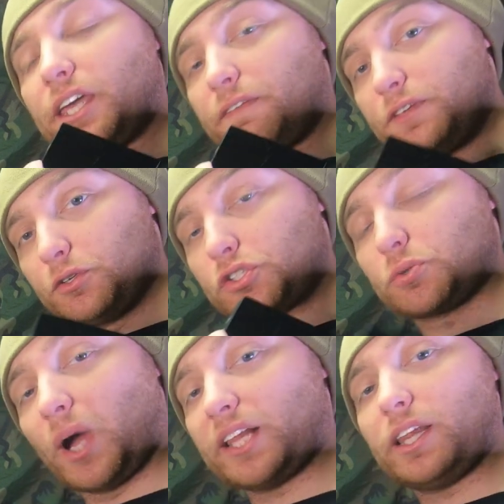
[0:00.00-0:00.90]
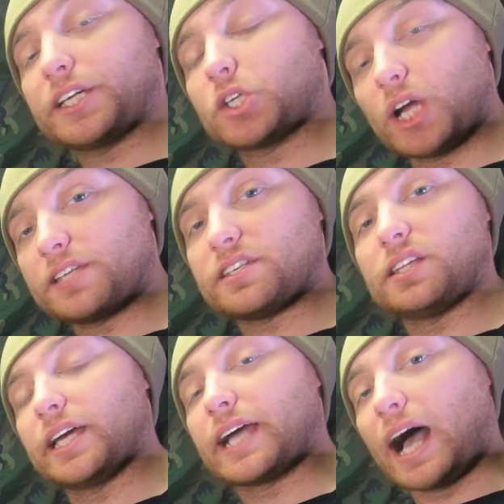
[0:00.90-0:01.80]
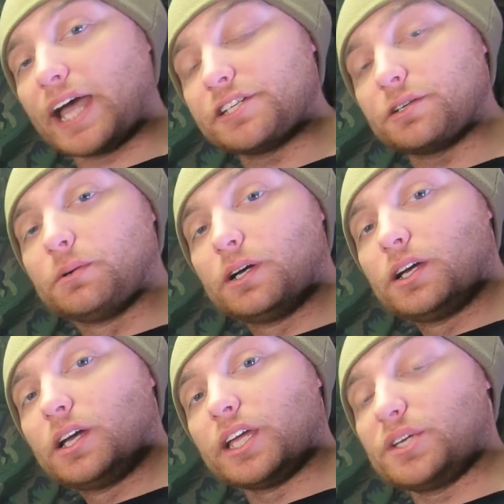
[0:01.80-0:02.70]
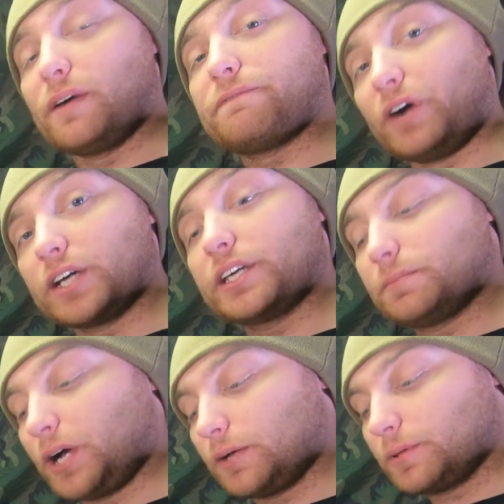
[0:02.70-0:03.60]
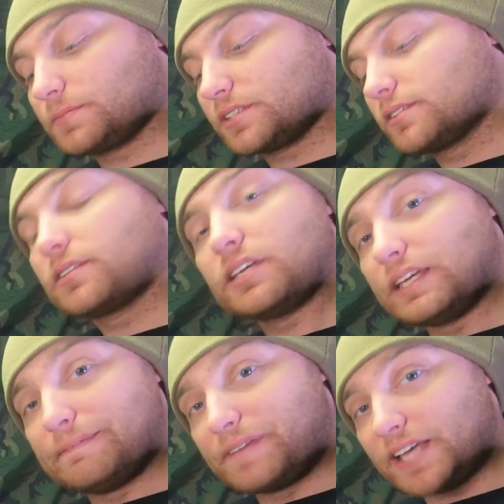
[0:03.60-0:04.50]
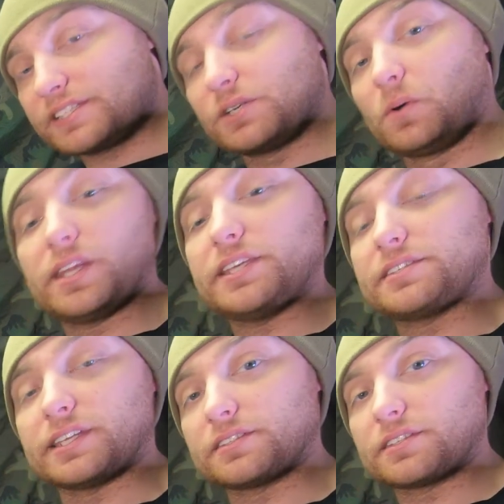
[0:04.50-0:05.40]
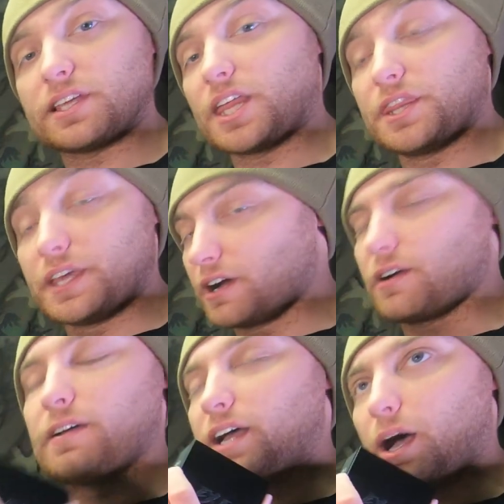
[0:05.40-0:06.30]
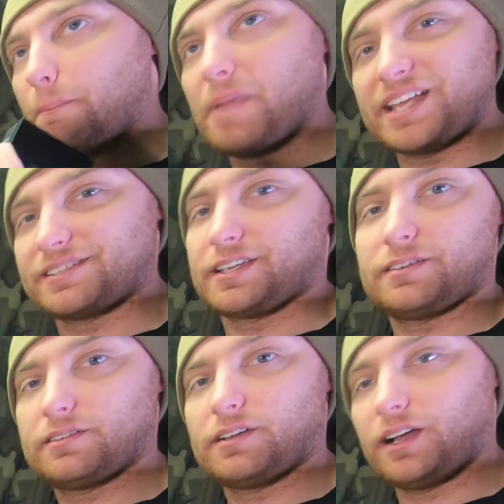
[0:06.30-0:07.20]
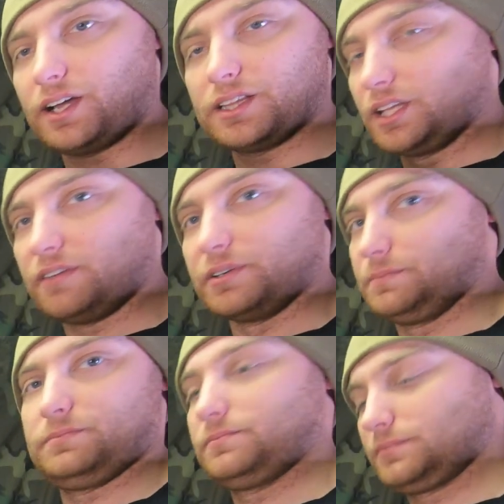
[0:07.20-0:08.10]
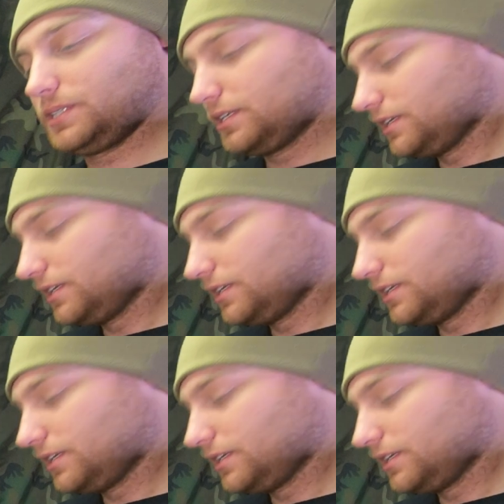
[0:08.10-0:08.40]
If you sweat like crazy like I do, and you have fogging problems, invest in one of these things. They're amazing. I love them.